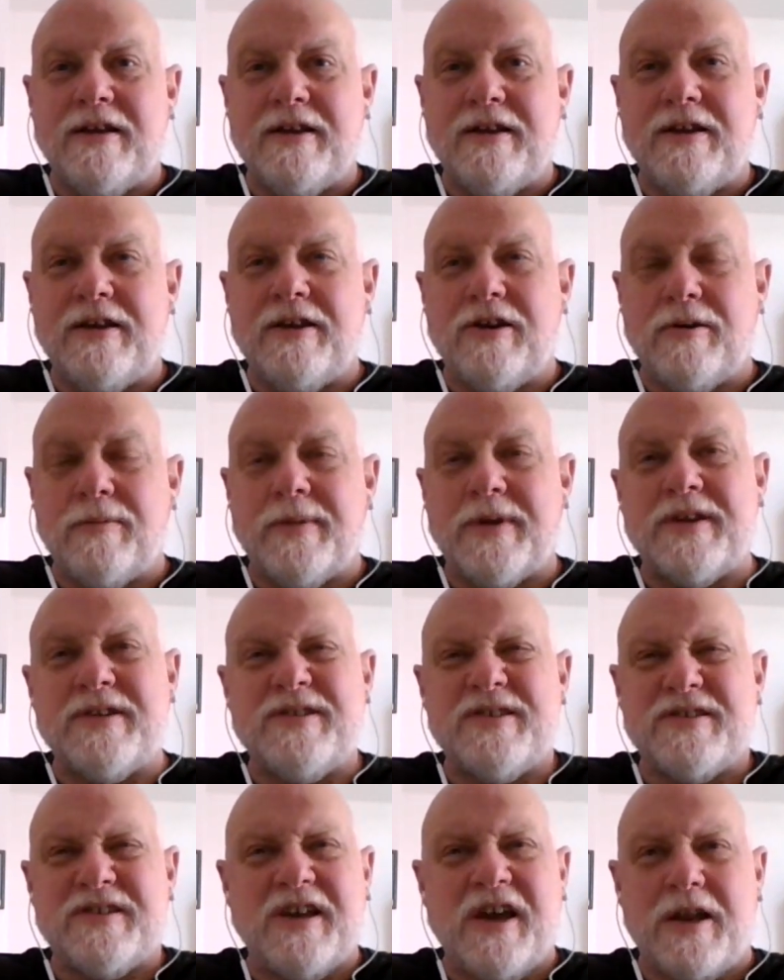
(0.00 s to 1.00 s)
you know, because
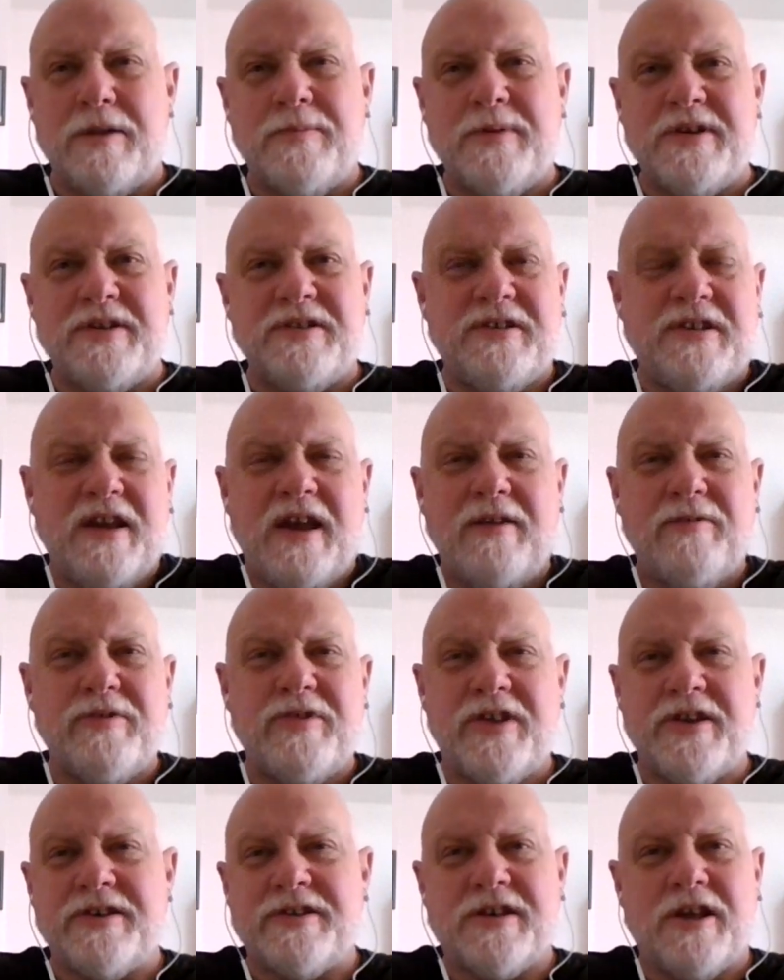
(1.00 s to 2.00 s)
it's got to be,
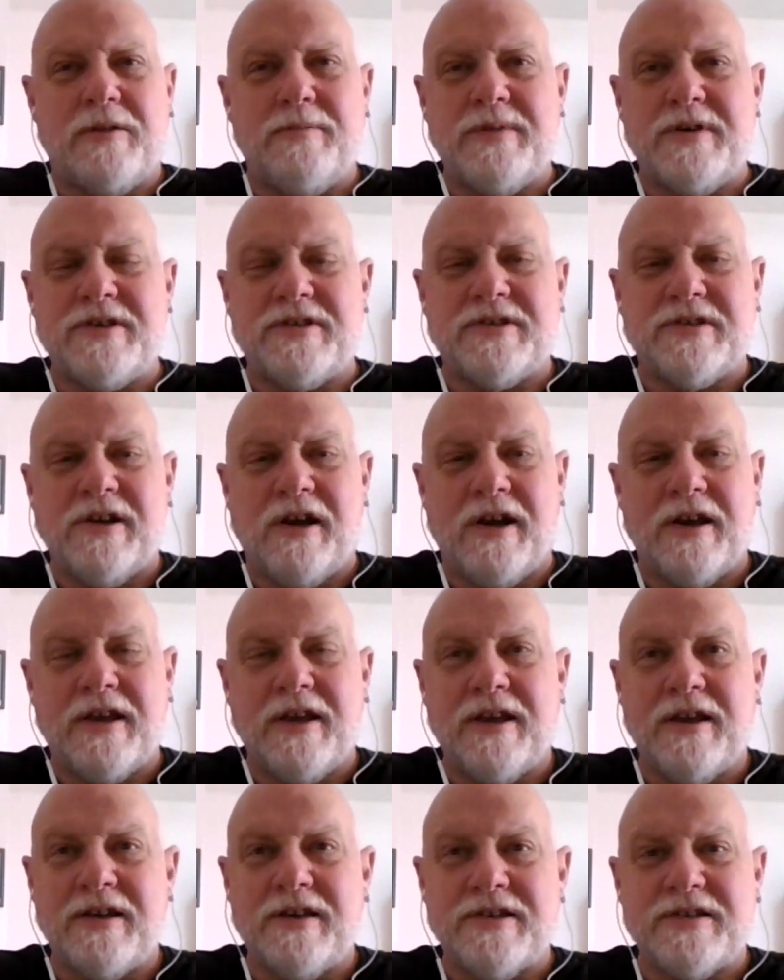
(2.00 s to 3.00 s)
everything's got to be
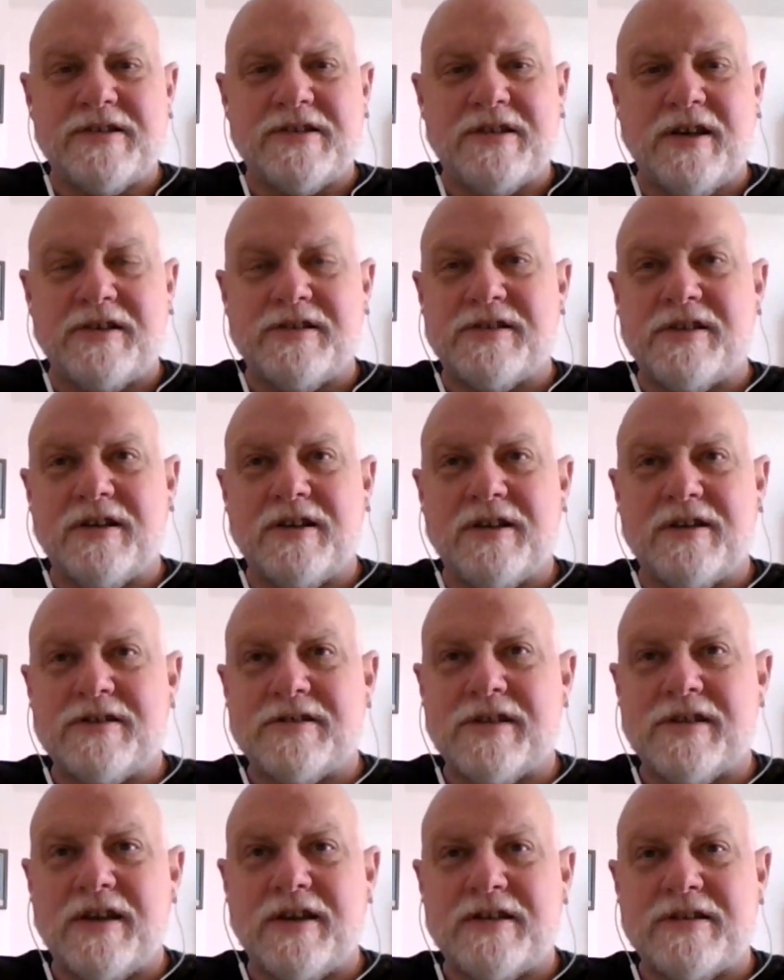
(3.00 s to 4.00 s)
shocking and disgusting
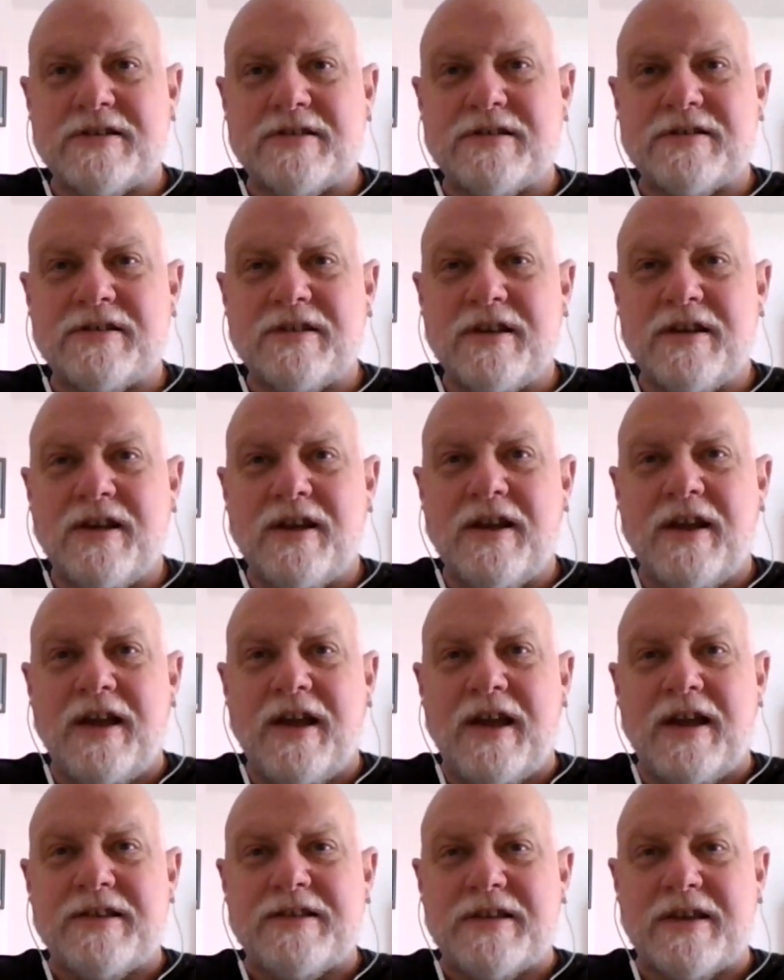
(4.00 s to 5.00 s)
as
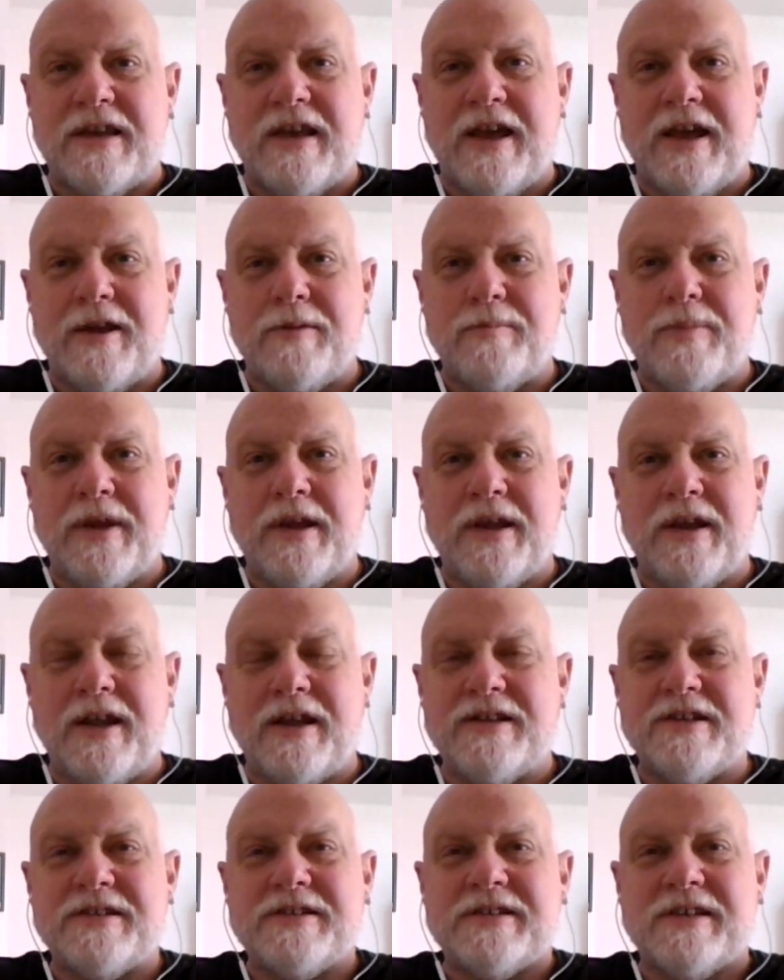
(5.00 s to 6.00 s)
it can be, and I
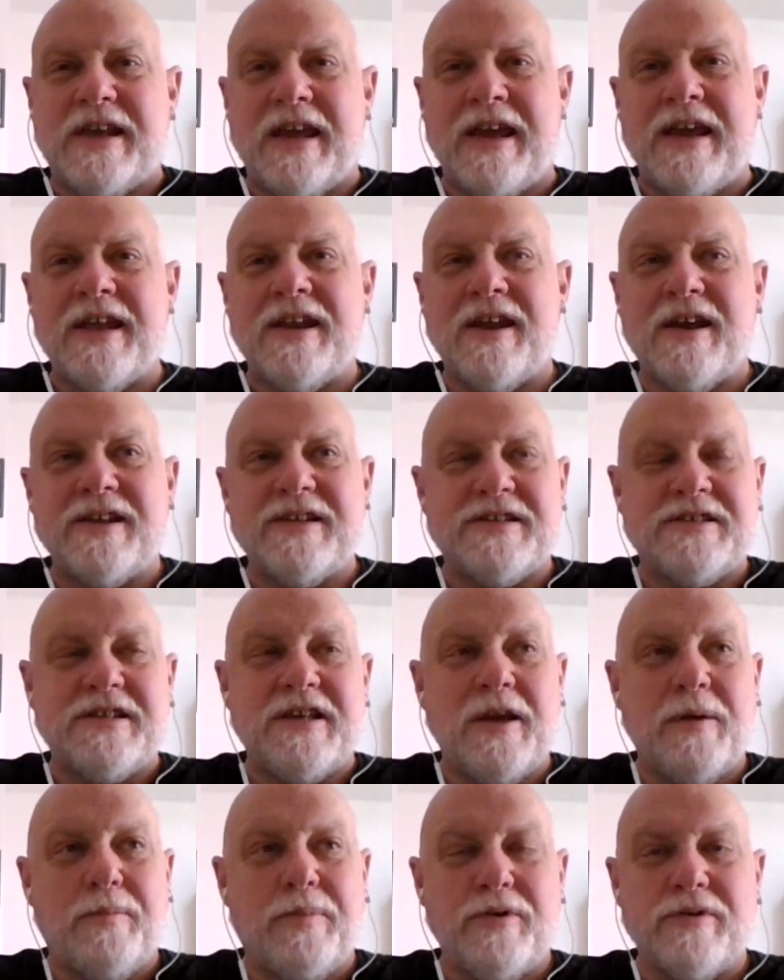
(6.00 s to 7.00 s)
just cannot see
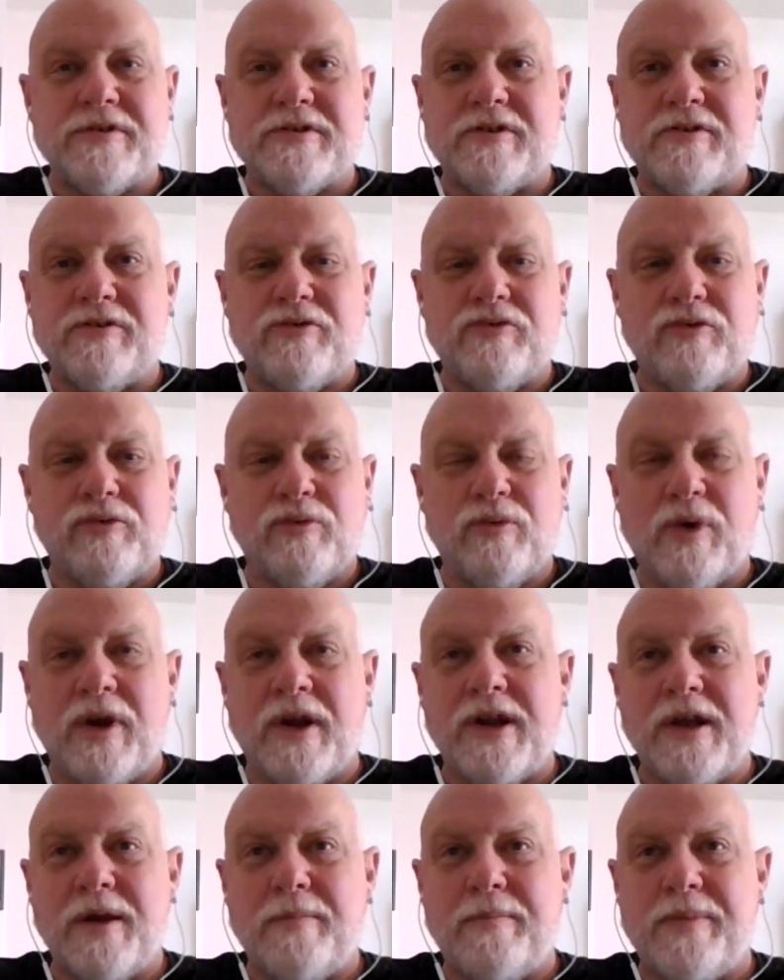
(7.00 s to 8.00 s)
a person who's
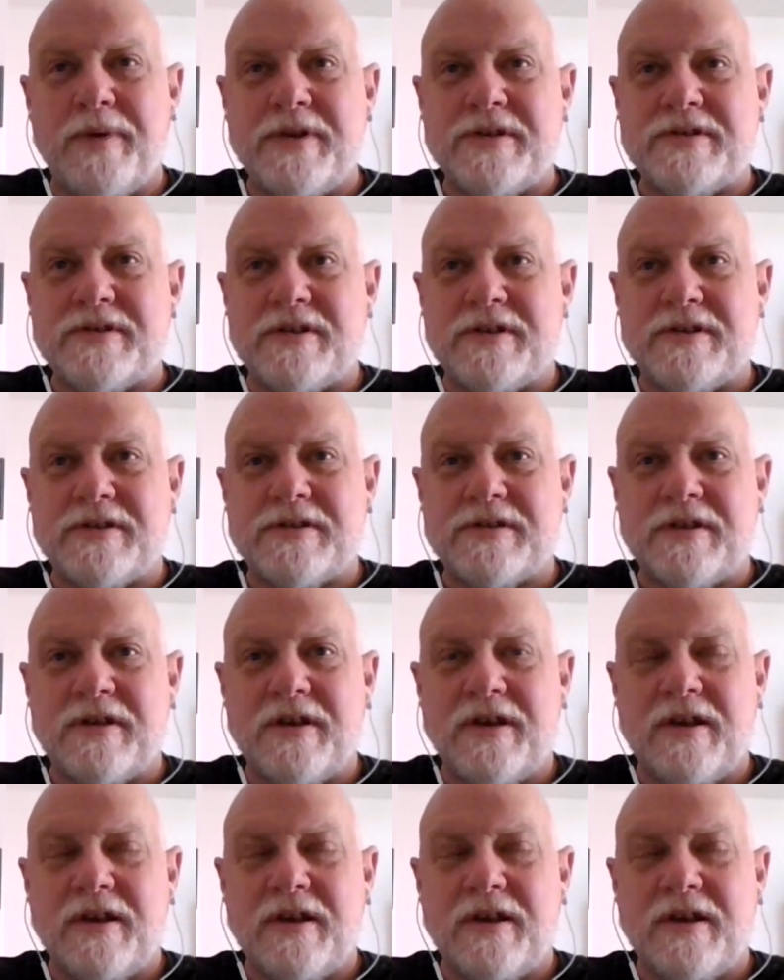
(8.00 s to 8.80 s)
running a business